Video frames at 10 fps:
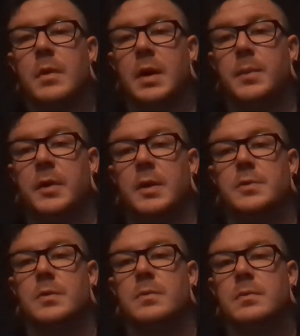My name's
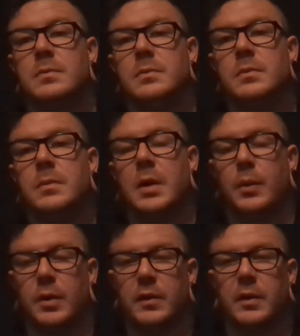Andrew, and I
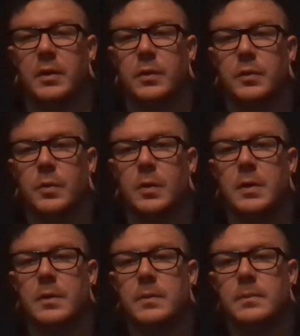want to tell you a story.